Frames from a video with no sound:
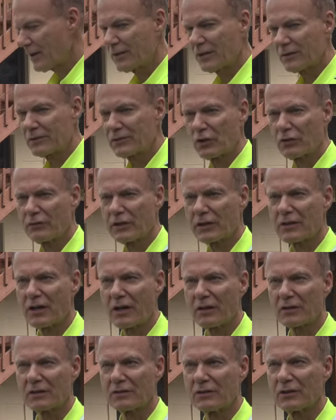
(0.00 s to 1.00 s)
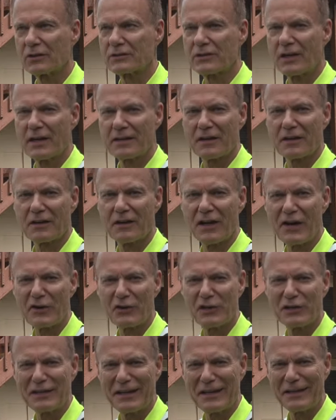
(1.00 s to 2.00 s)
the silver color looks like a
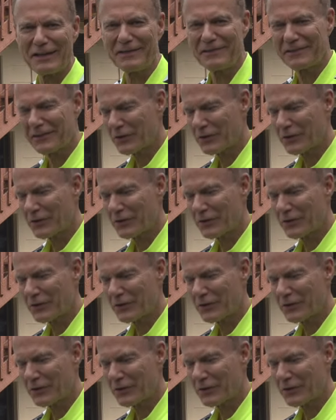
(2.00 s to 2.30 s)
cloudy day,